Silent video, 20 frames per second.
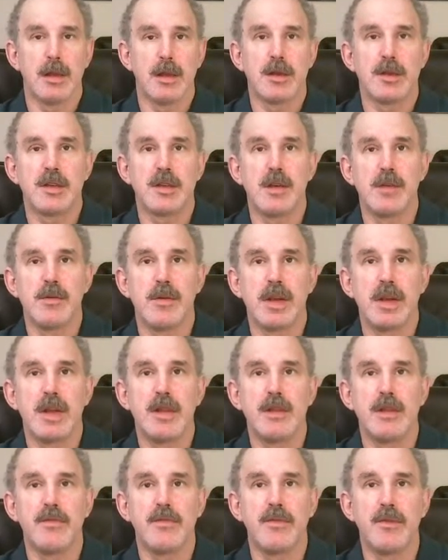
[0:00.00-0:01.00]
So
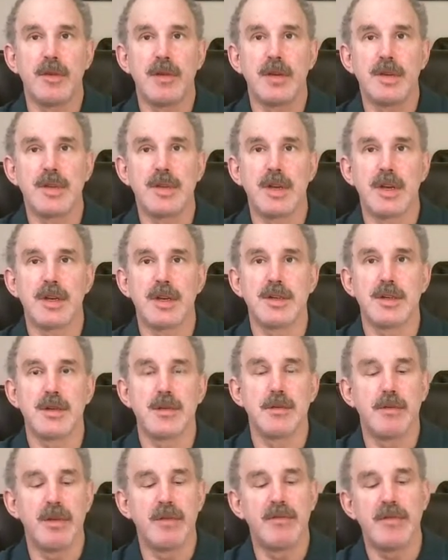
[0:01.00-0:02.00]
in the first
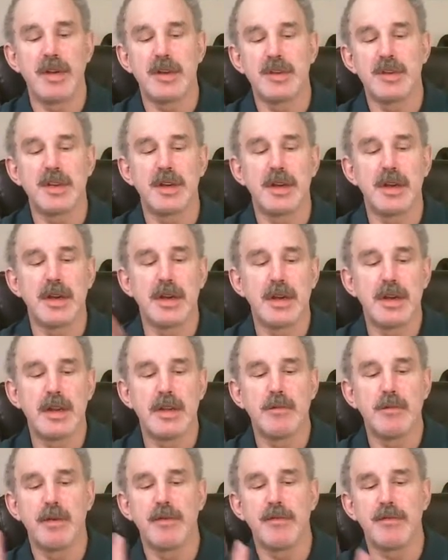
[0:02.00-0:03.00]
session, we've
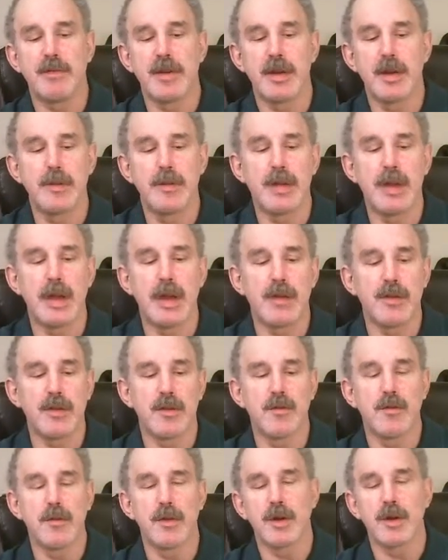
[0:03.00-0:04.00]
educated, we've framed out
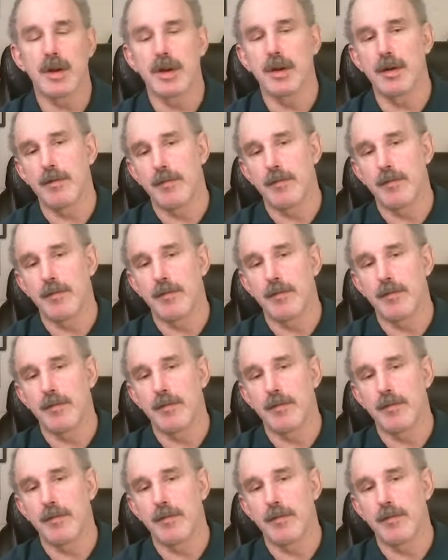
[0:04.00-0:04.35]
the work,